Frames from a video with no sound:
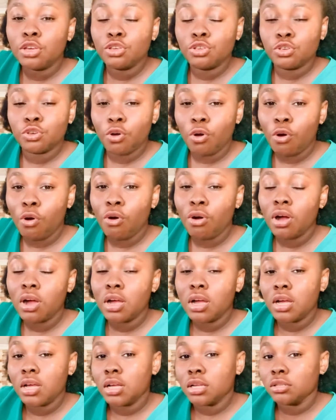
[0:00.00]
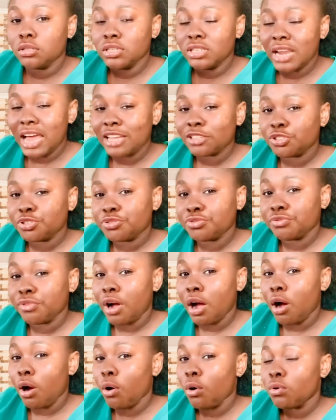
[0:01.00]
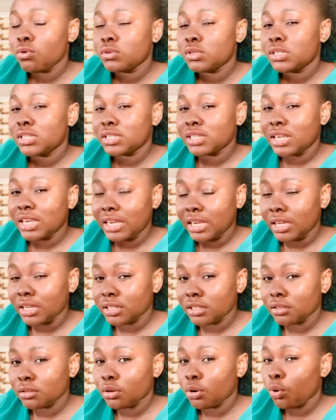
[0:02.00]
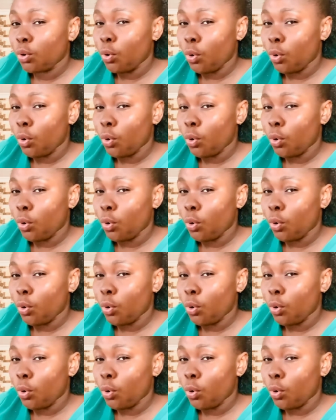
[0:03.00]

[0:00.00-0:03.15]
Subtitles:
your natural skin